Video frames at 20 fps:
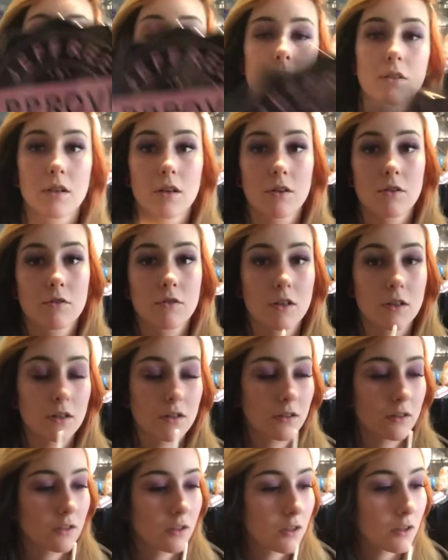Gate right
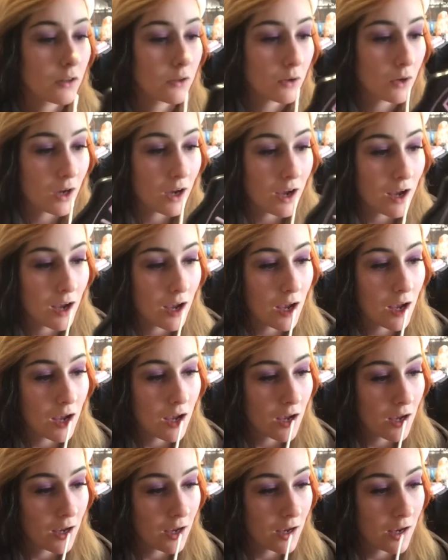now.
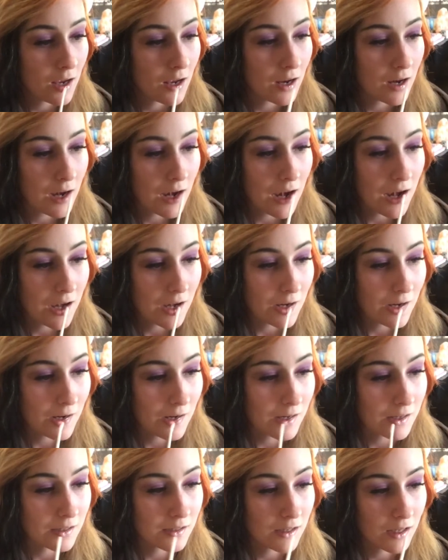
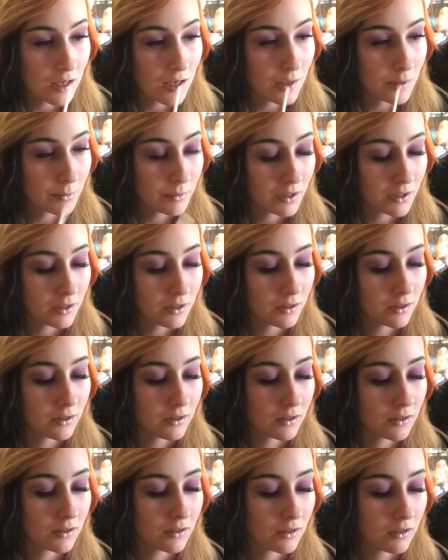Just apply
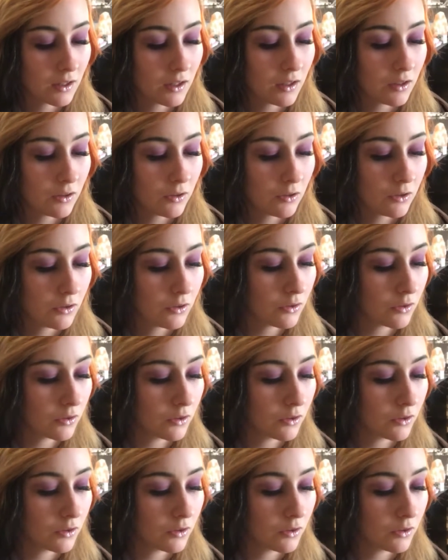that on.